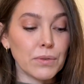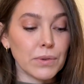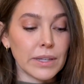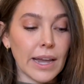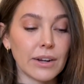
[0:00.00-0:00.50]

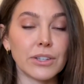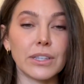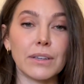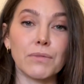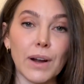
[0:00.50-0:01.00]
really
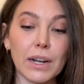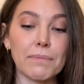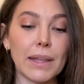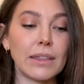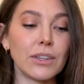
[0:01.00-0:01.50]
actually
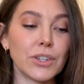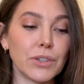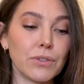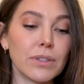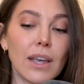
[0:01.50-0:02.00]
recommend these
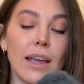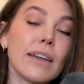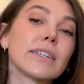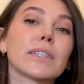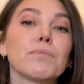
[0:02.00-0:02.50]
shoes
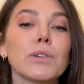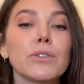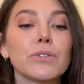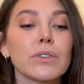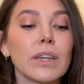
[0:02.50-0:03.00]
to someone
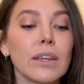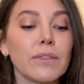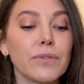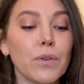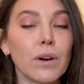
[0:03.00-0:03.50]
who's looking
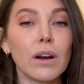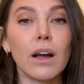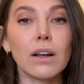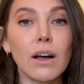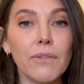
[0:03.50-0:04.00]
for
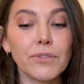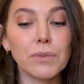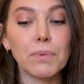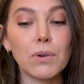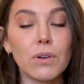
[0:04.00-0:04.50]
a
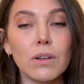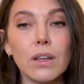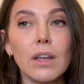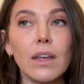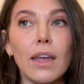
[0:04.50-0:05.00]
comfortable
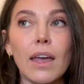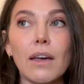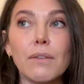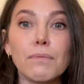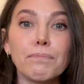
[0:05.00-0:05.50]

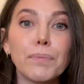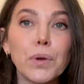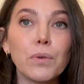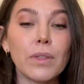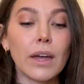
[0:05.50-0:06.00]

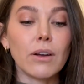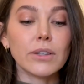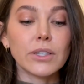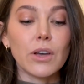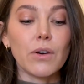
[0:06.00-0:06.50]
boot that
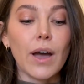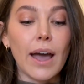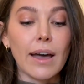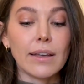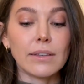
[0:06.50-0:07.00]
also
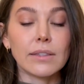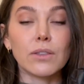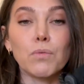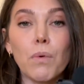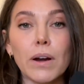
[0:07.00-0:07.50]
has the
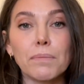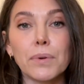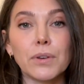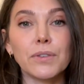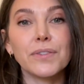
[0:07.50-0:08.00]

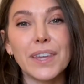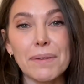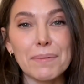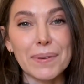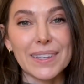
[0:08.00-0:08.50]
waterproof
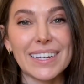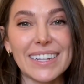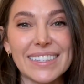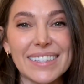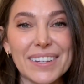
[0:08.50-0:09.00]

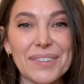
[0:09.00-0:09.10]
capabilities.